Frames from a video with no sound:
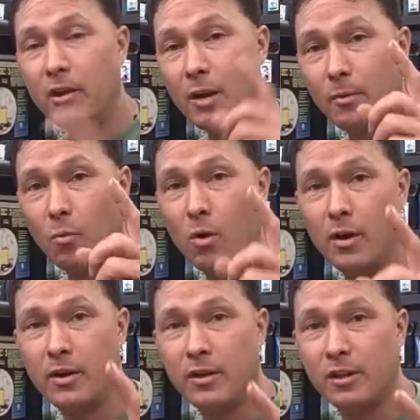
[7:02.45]
Number
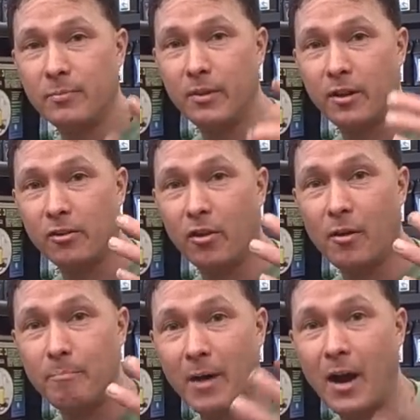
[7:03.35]
one is because all
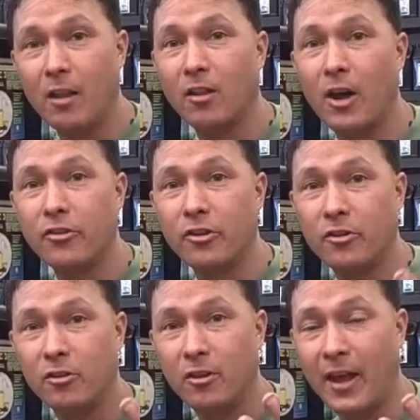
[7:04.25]
the
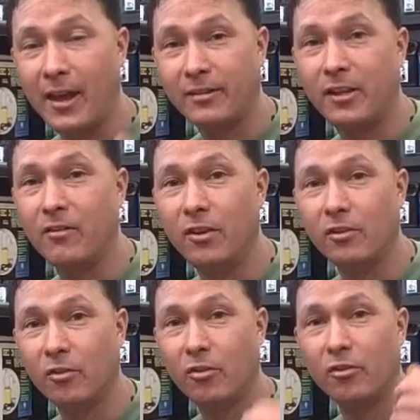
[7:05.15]
biological
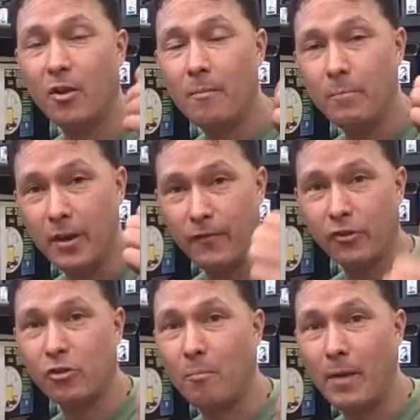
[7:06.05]
activity. So there's
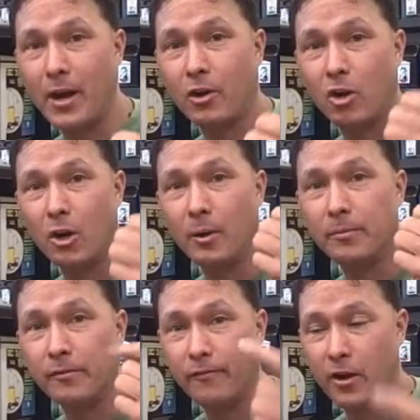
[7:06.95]
beneficial
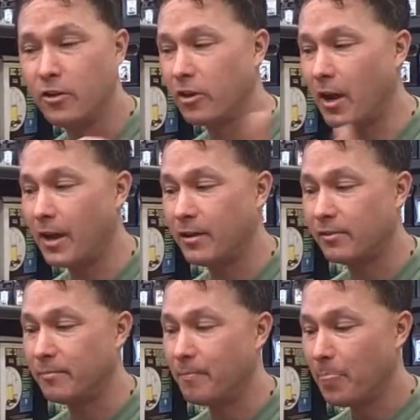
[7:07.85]
microbes and fungi
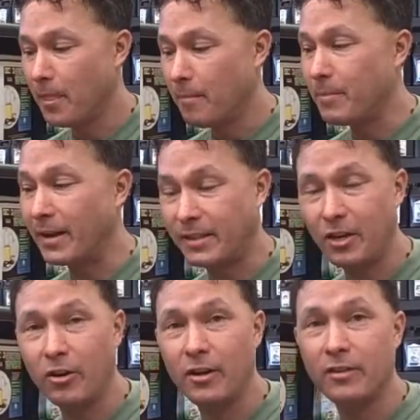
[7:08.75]
and
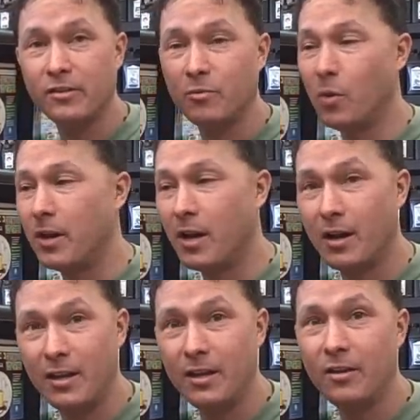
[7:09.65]
bacteria and
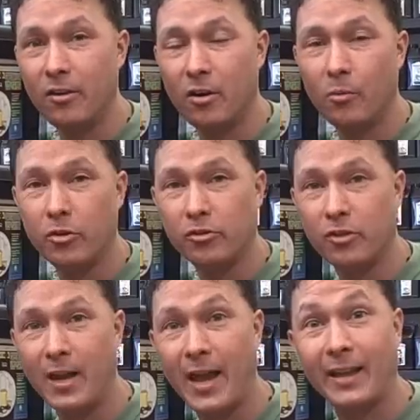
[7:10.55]
whatnot in here, which is
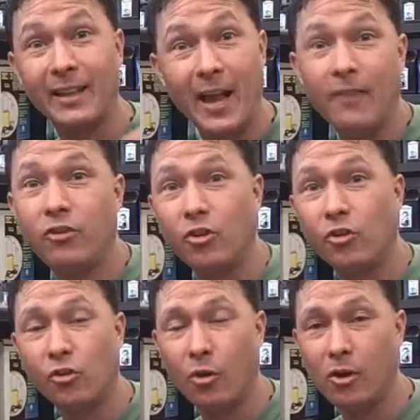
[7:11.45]
going to add life to
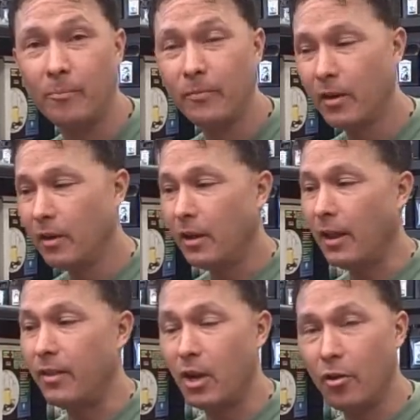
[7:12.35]
your soil.
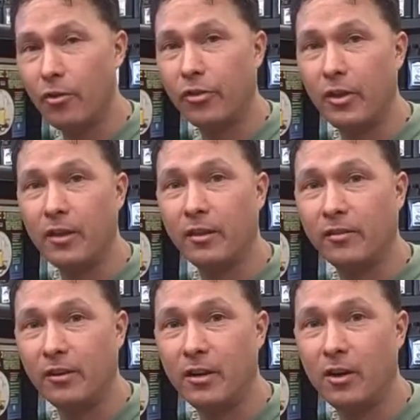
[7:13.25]
And the other thing
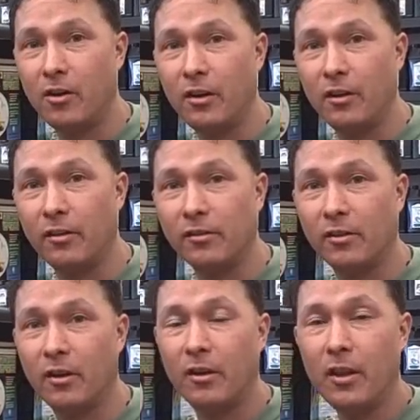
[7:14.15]
that's in here
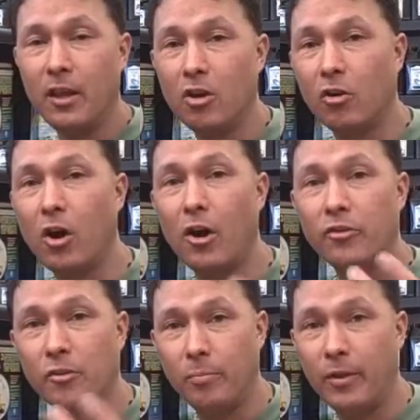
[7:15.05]
is it'll
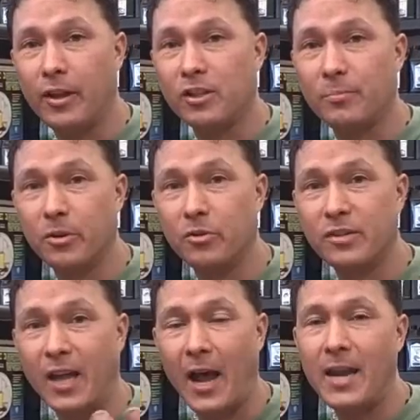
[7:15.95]
cause your plants to
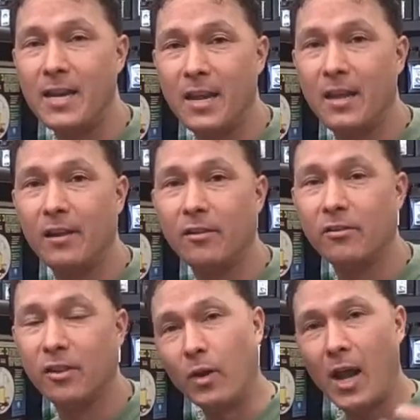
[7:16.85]
produce
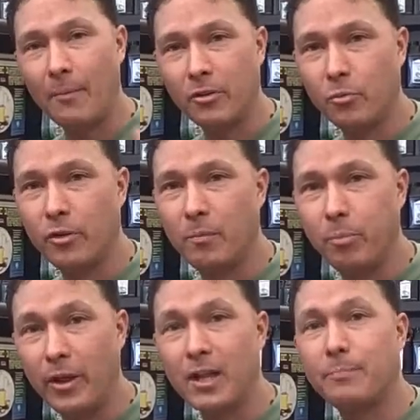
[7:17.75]
chitinase. So what happens when the
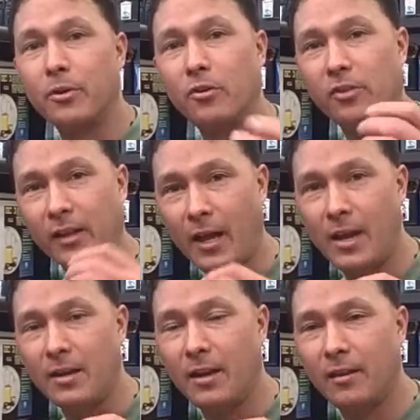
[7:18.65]
plant produces the
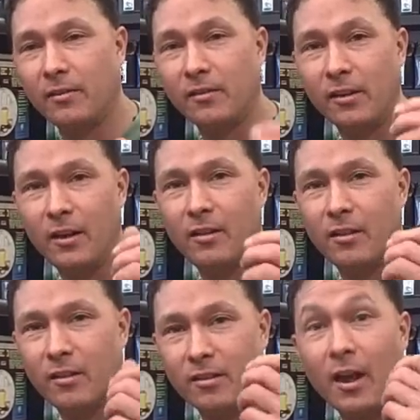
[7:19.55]
chitinase, it's
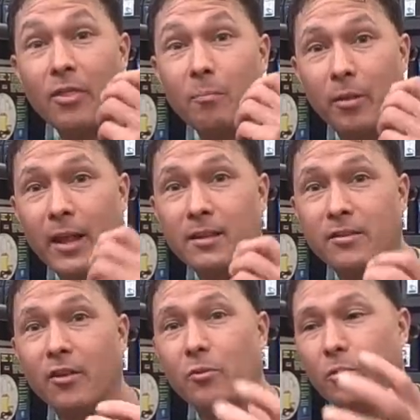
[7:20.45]
inside the plant
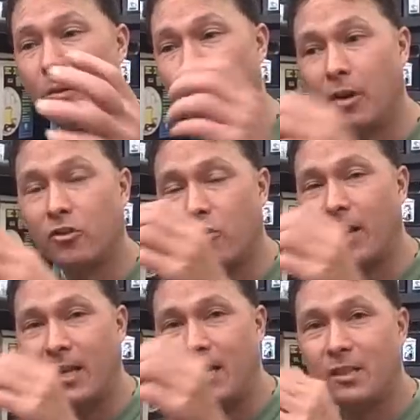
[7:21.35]
cells, and when the bugs
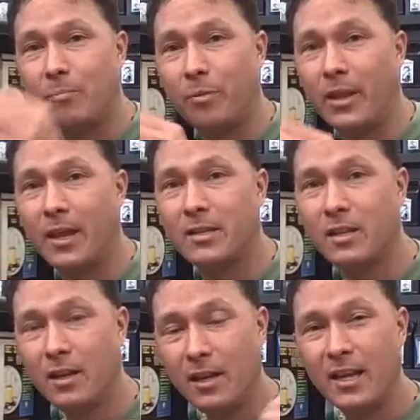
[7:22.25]
try to eat the
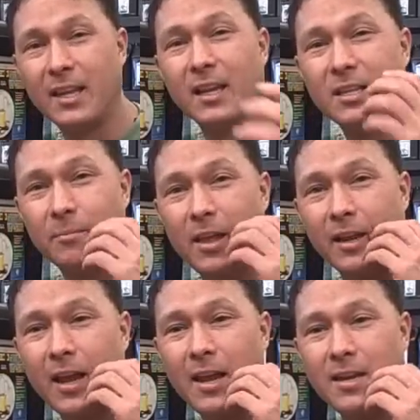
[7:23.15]
plant, it gets some of
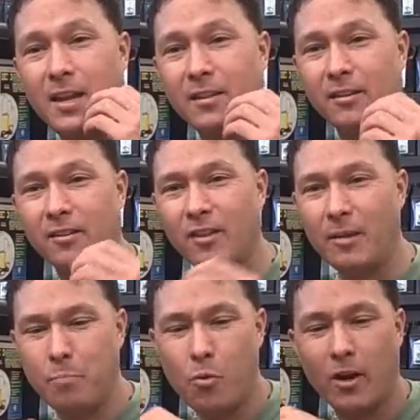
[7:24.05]
that chitinase, and it's
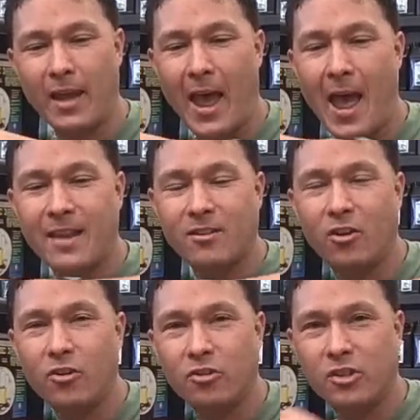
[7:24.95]
like pouring
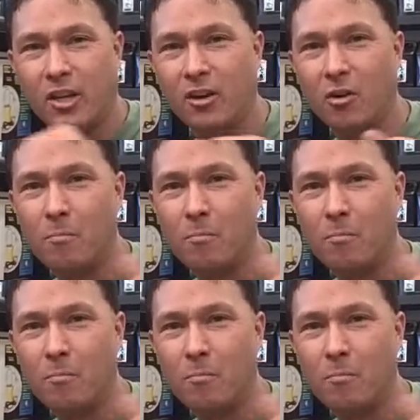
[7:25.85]
acid on your skin.